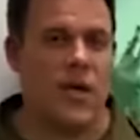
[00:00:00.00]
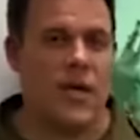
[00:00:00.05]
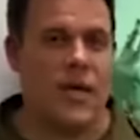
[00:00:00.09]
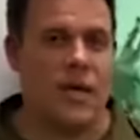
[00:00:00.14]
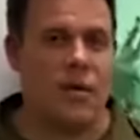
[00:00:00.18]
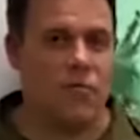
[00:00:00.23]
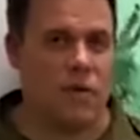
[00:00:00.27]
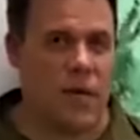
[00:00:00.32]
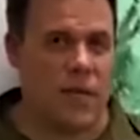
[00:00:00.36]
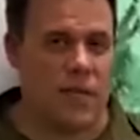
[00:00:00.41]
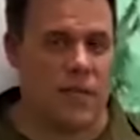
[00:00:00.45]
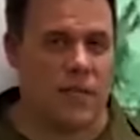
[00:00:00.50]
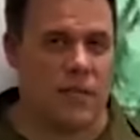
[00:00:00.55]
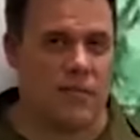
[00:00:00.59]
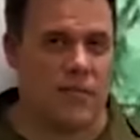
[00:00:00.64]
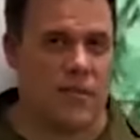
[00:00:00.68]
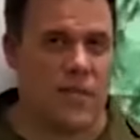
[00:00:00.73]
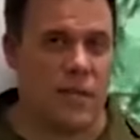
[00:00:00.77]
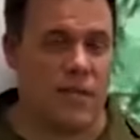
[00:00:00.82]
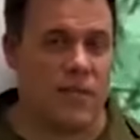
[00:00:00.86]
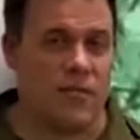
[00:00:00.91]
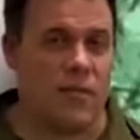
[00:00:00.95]
in relative
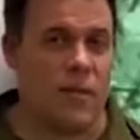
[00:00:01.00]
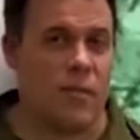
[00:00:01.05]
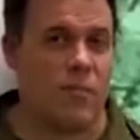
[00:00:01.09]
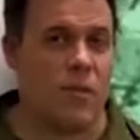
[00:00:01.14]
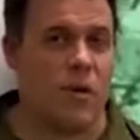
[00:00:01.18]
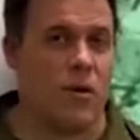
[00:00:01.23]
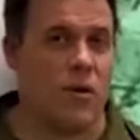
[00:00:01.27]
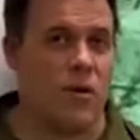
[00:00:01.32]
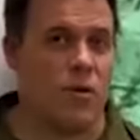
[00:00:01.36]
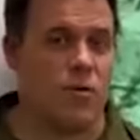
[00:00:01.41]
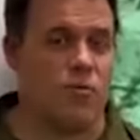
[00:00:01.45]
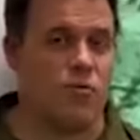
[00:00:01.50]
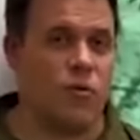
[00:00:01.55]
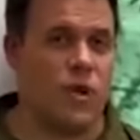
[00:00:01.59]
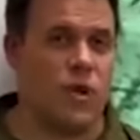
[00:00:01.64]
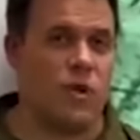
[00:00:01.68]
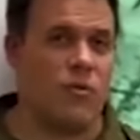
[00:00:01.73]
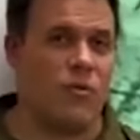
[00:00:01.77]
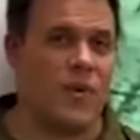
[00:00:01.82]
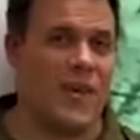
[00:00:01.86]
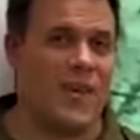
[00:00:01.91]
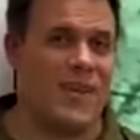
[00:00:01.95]
safety because we
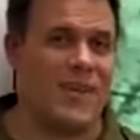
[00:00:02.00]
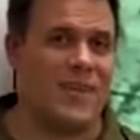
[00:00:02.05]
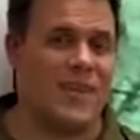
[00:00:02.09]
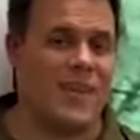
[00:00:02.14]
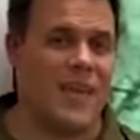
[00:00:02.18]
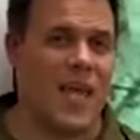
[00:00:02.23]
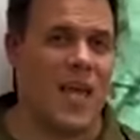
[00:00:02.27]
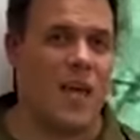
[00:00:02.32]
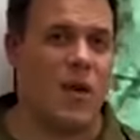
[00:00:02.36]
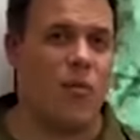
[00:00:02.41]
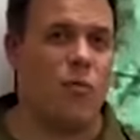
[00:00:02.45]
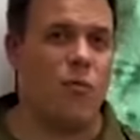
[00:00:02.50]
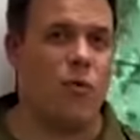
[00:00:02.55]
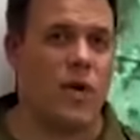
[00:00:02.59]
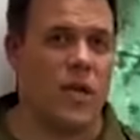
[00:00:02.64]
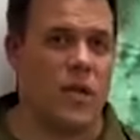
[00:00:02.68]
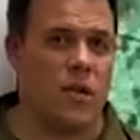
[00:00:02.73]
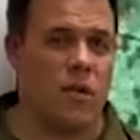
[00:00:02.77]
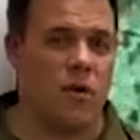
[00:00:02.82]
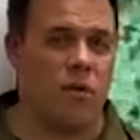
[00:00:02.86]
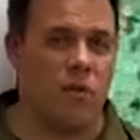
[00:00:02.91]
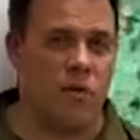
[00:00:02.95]
created a
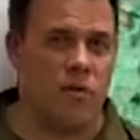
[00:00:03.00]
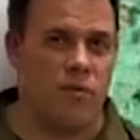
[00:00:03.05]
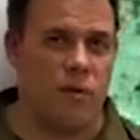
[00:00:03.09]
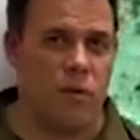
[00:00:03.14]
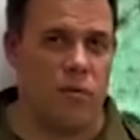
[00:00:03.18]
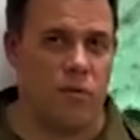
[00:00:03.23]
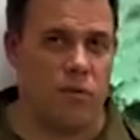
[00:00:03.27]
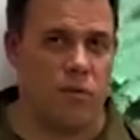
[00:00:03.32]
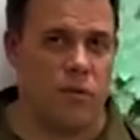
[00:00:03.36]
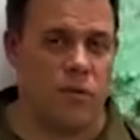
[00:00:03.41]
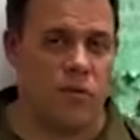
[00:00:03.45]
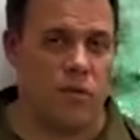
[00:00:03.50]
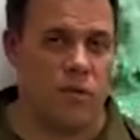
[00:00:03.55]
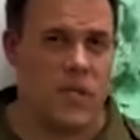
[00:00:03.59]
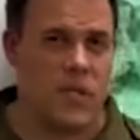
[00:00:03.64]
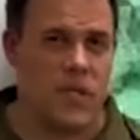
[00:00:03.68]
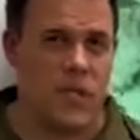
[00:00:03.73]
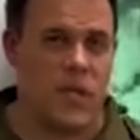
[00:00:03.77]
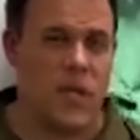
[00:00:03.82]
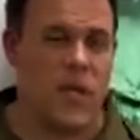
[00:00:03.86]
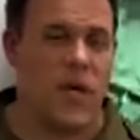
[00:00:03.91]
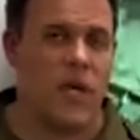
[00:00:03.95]
window of
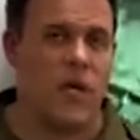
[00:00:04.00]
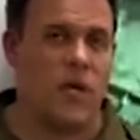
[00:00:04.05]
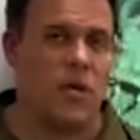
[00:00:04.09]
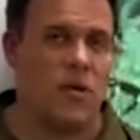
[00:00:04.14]
opportunity,